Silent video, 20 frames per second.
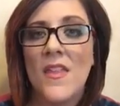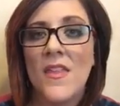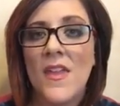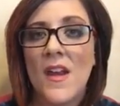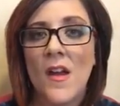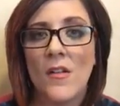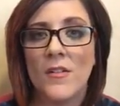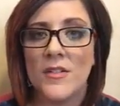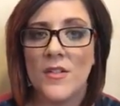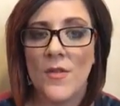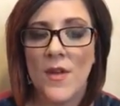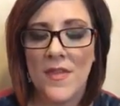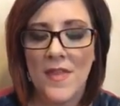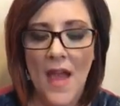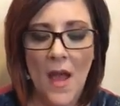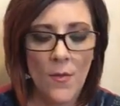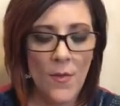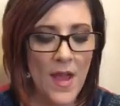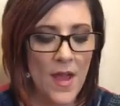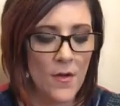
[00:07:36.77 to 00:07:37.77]
then I'll do it
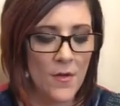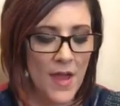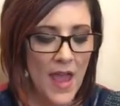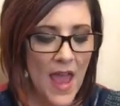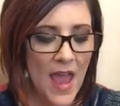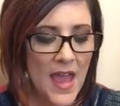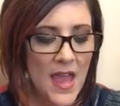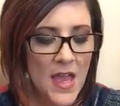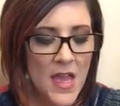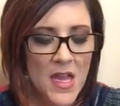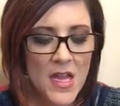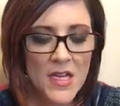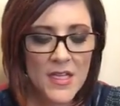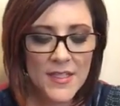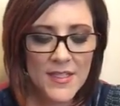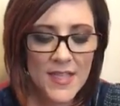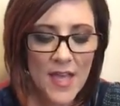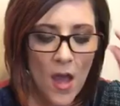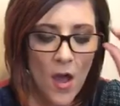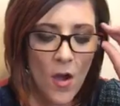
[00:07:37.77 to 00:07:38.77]
that way, okay?
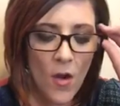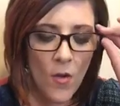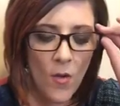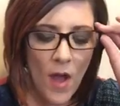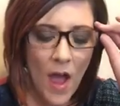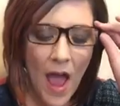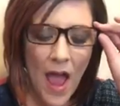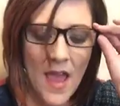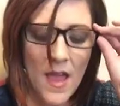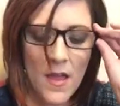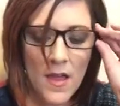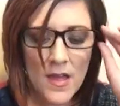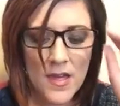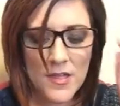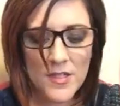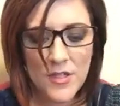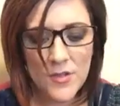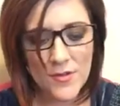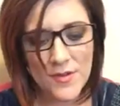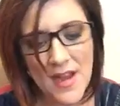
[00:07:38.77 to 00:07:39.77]
So I
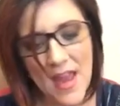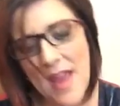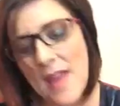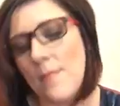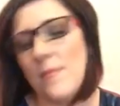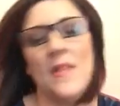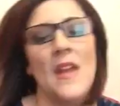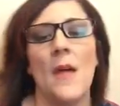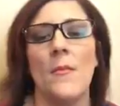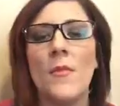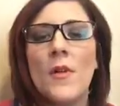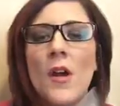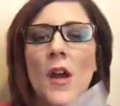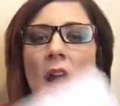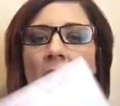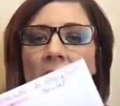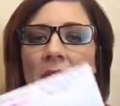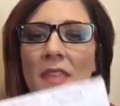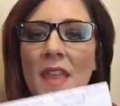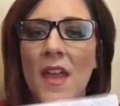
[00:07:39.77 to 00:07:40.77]
do name, number,
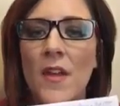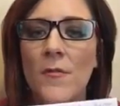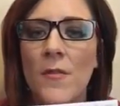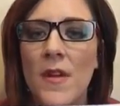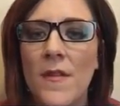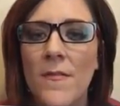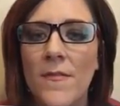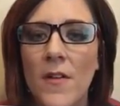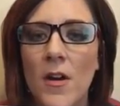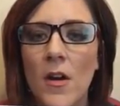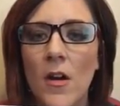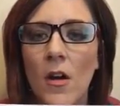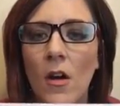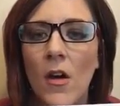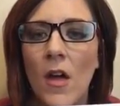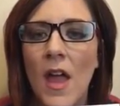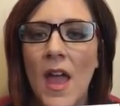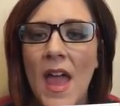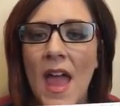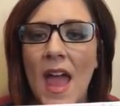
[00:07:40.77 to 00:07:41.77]
and then
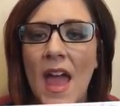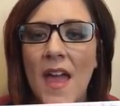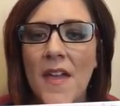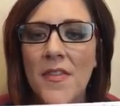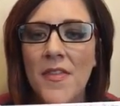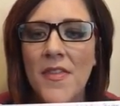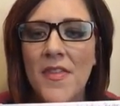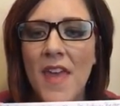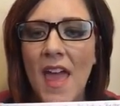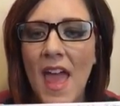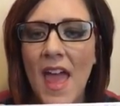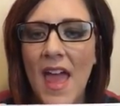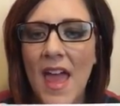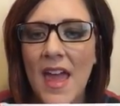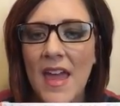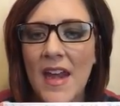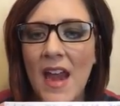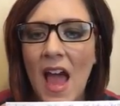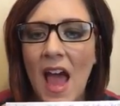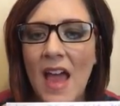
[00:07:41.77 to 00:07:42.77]
referral. And
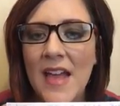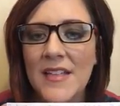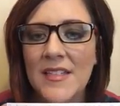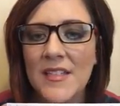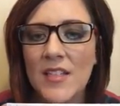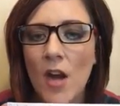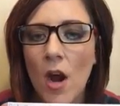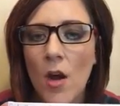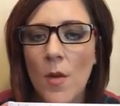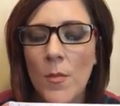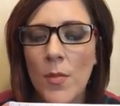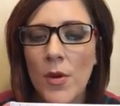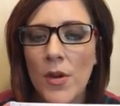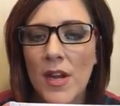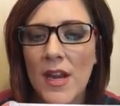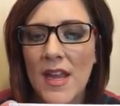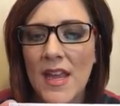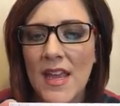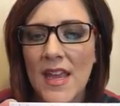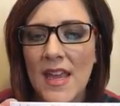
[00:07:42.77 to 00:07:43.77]
then I start
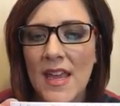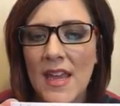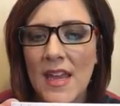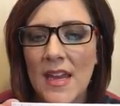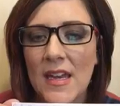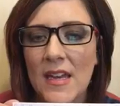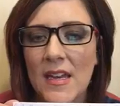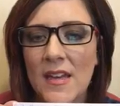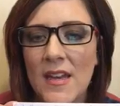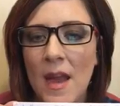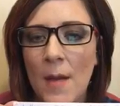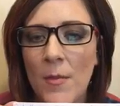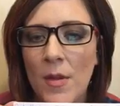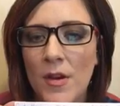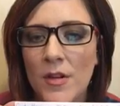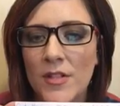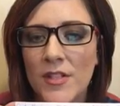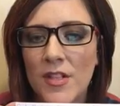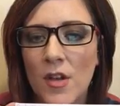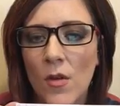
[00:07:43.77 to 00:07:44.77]
putting in
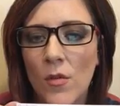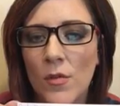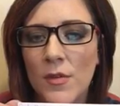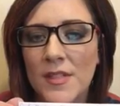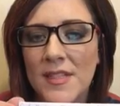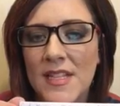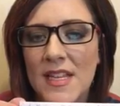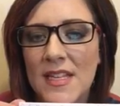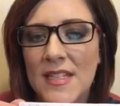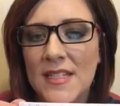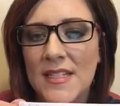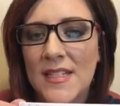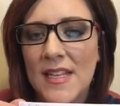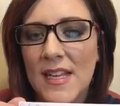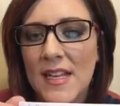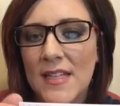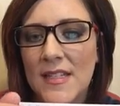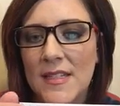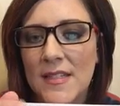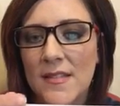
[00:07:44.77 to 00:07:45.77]
numbers. So it will see
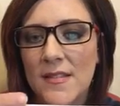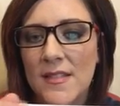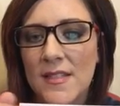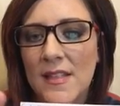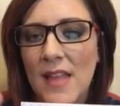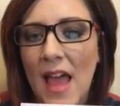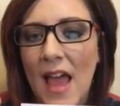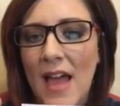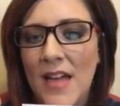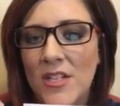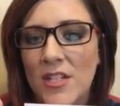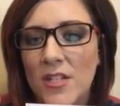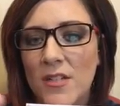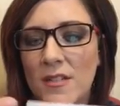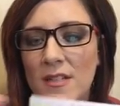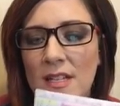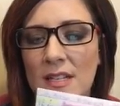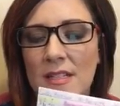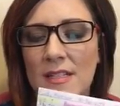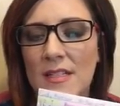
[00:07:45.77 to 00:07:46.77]

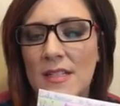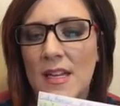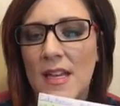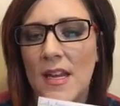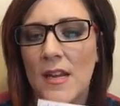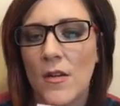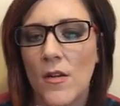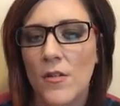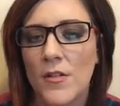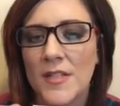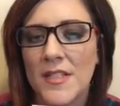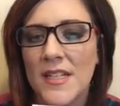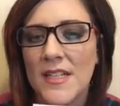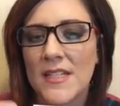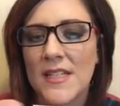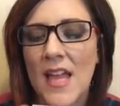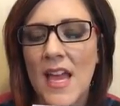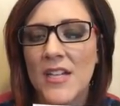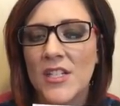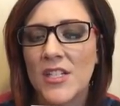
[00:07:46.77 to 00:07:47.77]
6/16 or
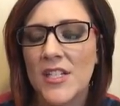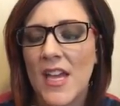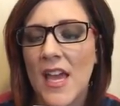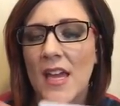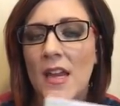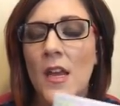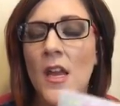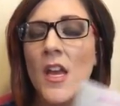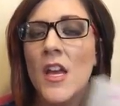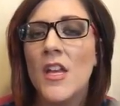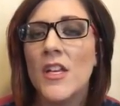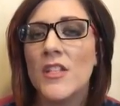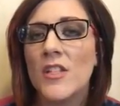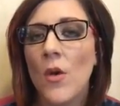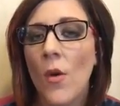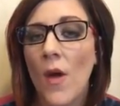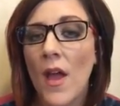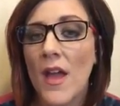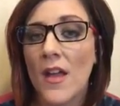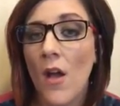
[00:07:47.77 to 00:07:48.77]
6/10.
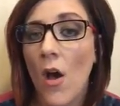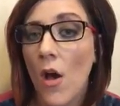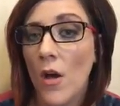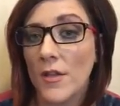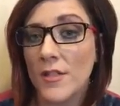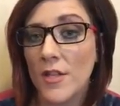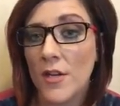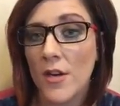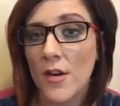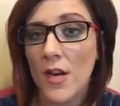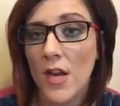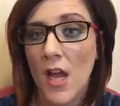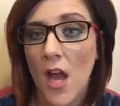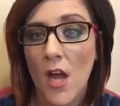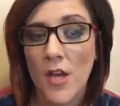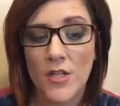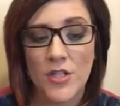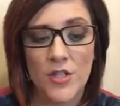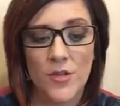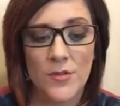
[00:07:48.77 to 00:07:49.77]
So I called her
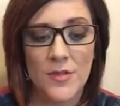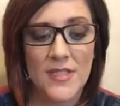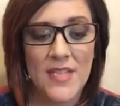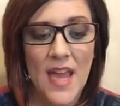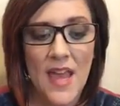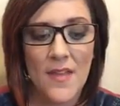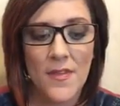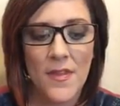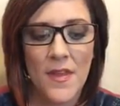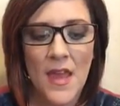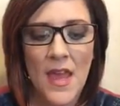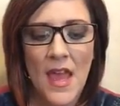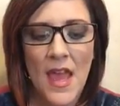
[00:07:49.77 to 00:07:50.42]
on June 10th.